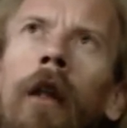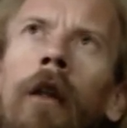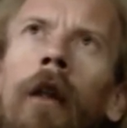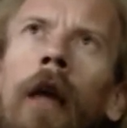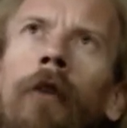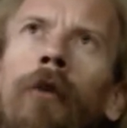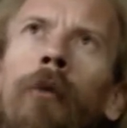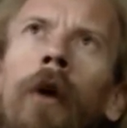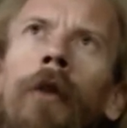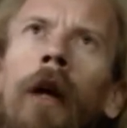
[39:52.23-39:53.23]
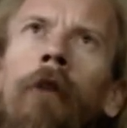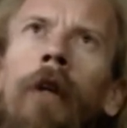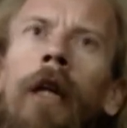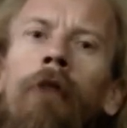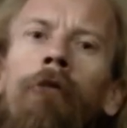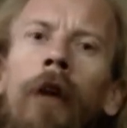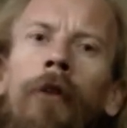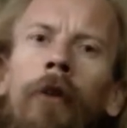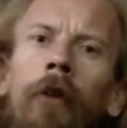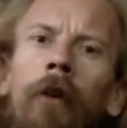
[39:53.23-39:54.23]
that's the one that really
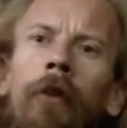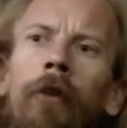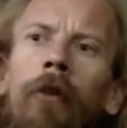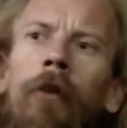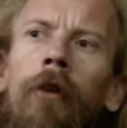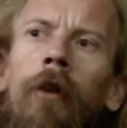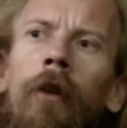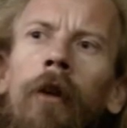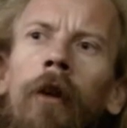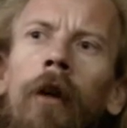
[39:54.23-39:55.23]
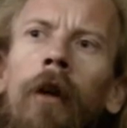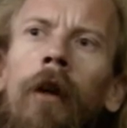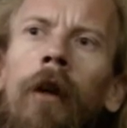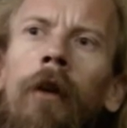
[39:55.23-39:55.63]
runs us. Uh,